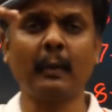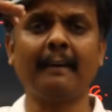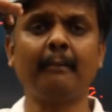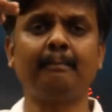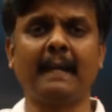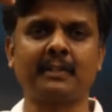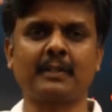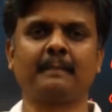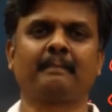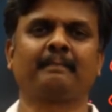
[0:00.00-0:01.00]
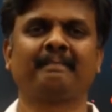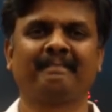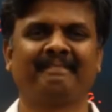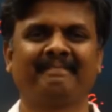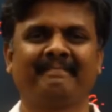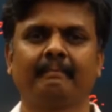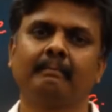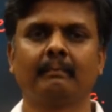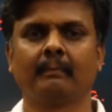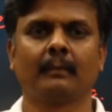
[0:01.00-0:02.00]
have a page.
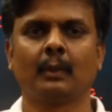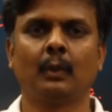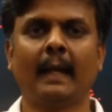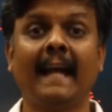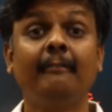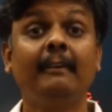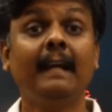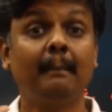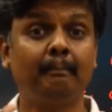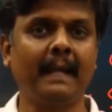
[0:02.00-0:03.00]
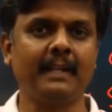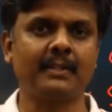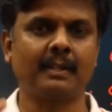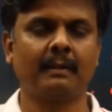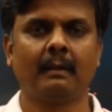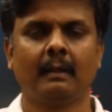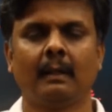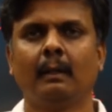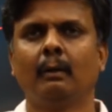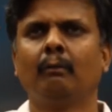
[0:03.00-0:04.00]
You have a page
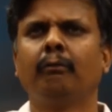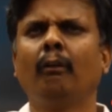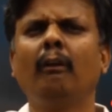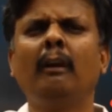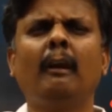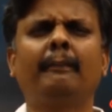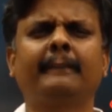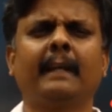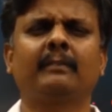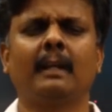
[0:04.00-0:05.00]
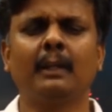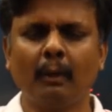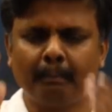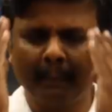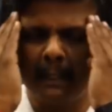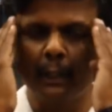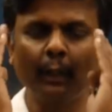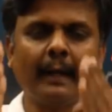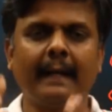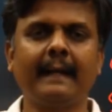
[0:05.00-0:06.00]
full of text and you're breaking
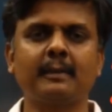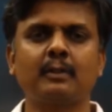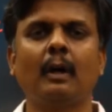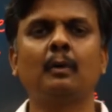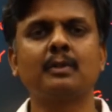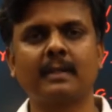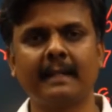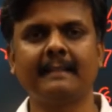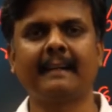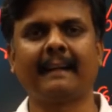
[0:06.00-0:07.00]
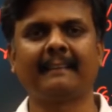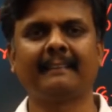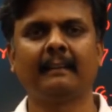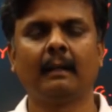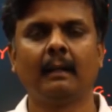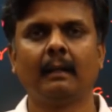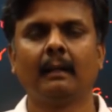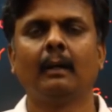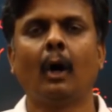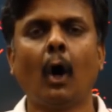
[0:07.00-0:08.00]
your head as to how to study that.
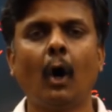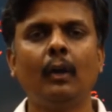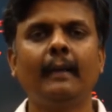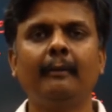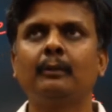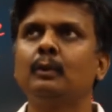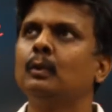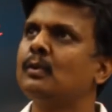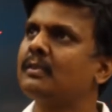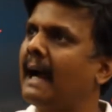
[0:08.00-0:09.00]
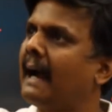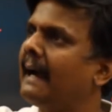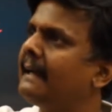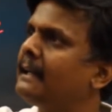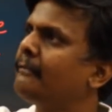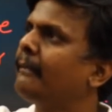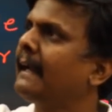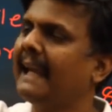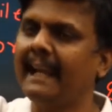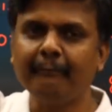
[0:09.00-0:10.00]
All you have to do is identify
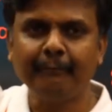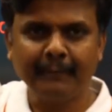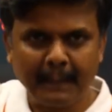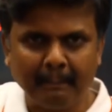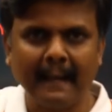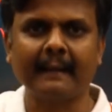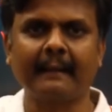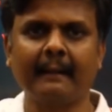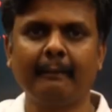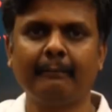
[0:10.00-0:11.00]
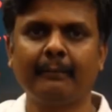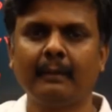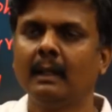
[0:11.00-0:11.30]
every paragraph,